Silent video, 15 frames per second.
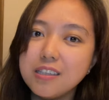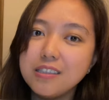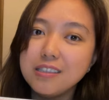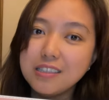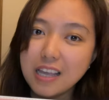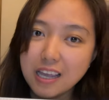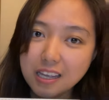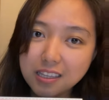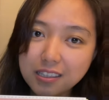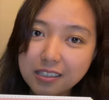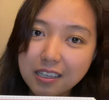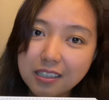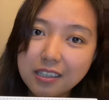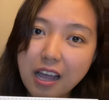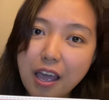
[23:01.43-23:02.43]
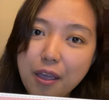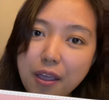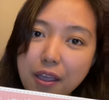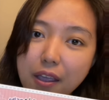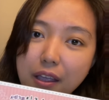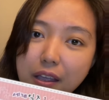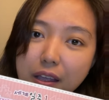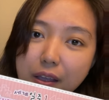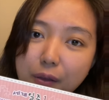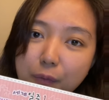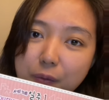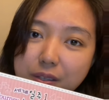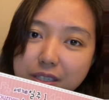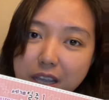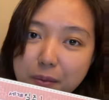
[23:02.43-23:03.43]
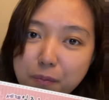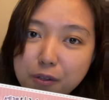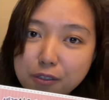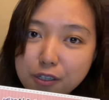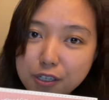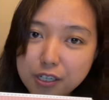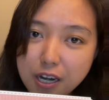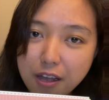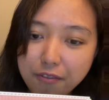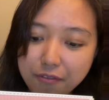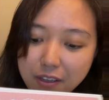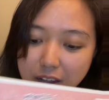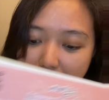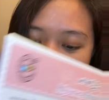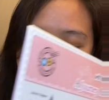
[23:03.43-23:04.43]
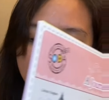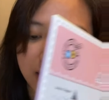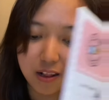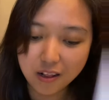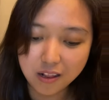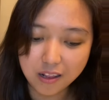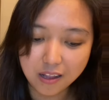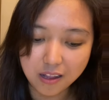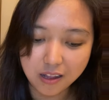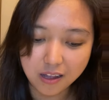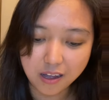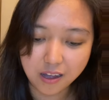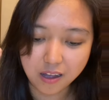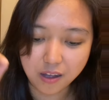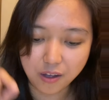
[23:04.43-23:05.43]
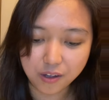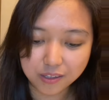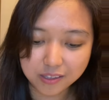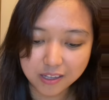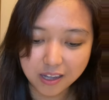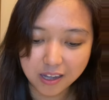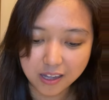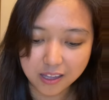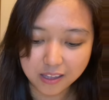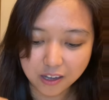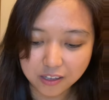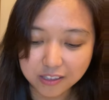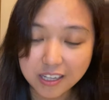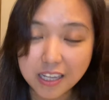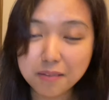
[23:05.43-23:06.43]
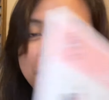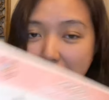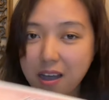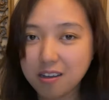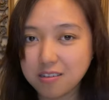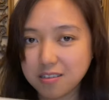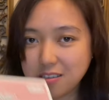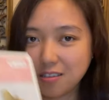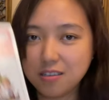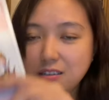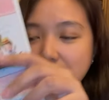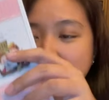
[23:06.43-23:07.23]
date that I was able to travel on that box.